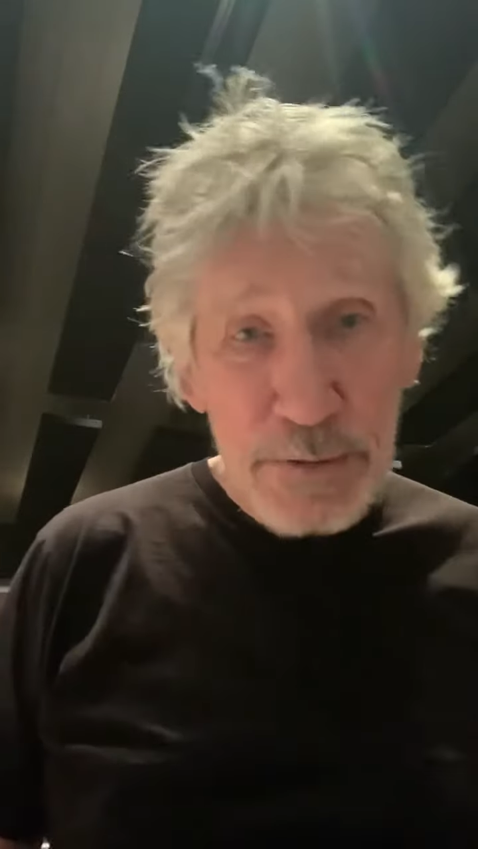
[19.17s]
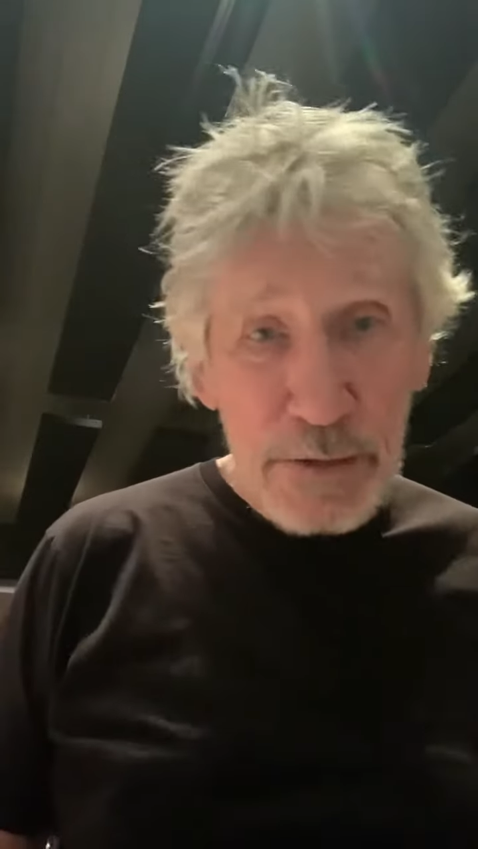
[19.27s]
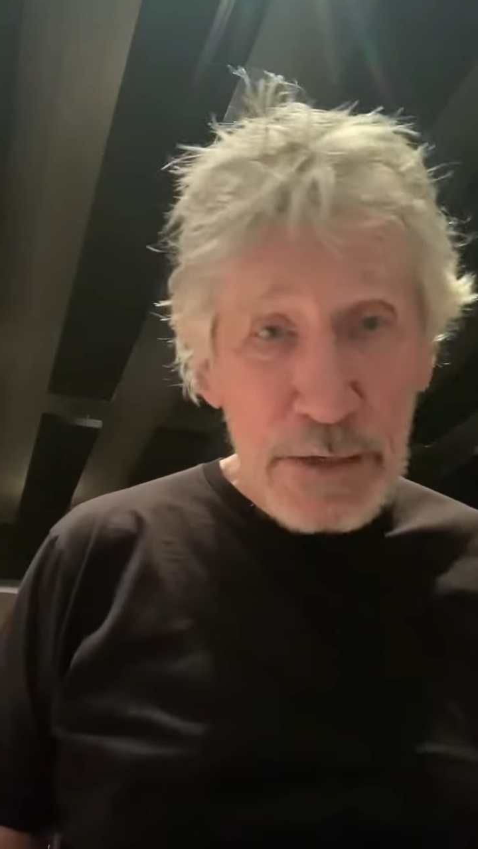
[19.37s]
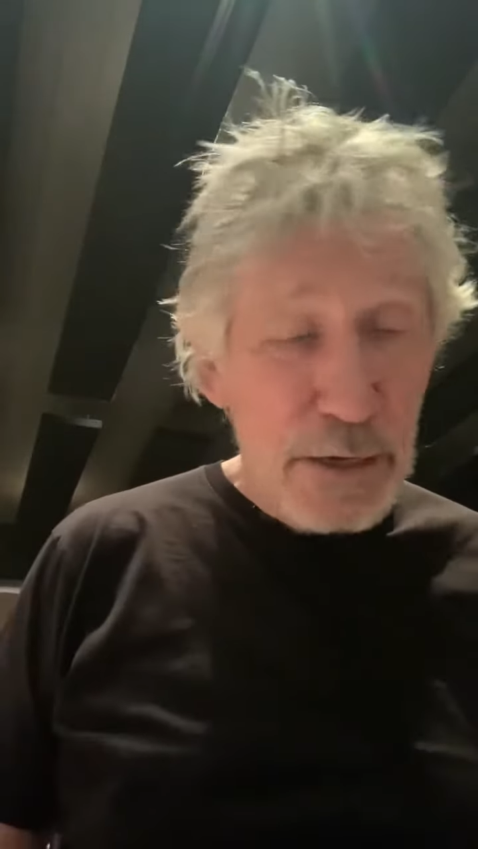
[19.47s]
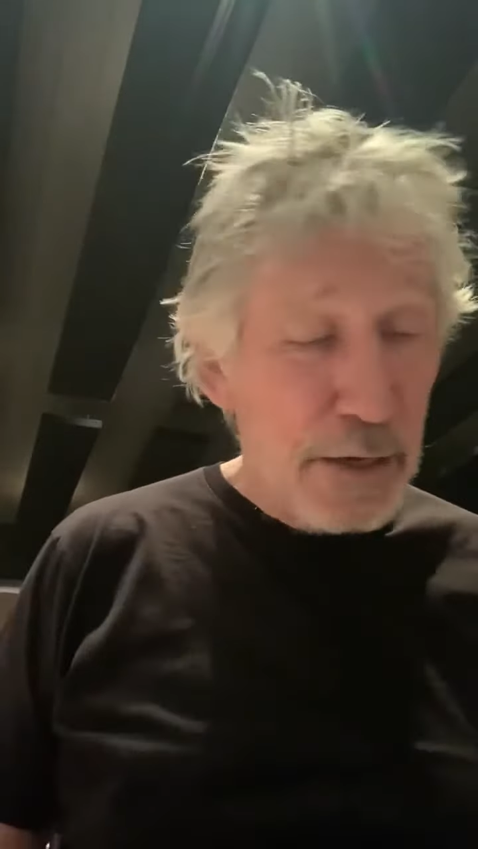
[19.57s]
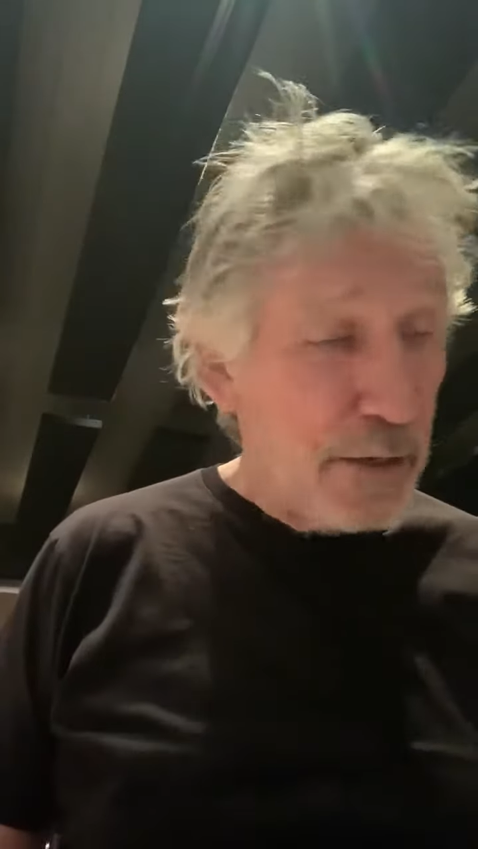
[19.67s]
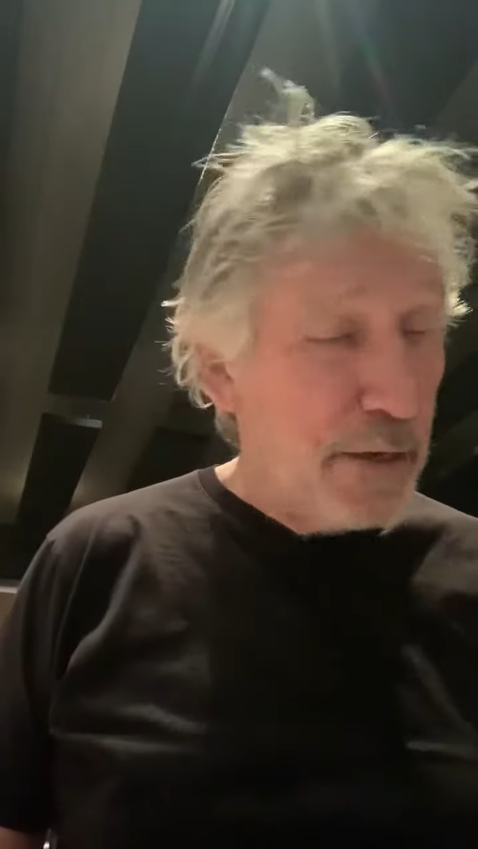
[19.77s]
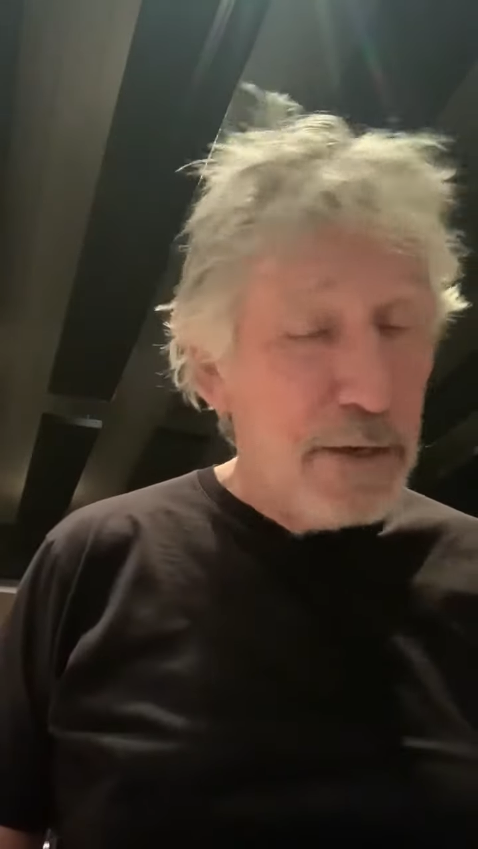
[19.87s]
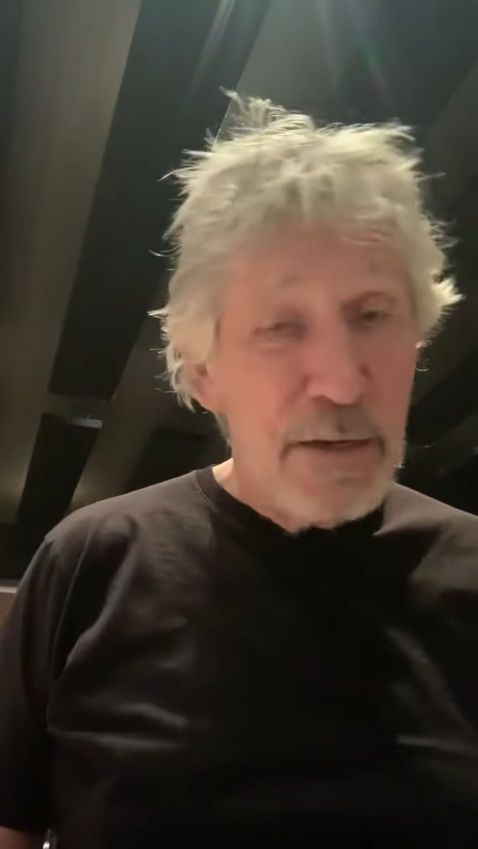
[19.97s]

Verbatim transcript: Okay.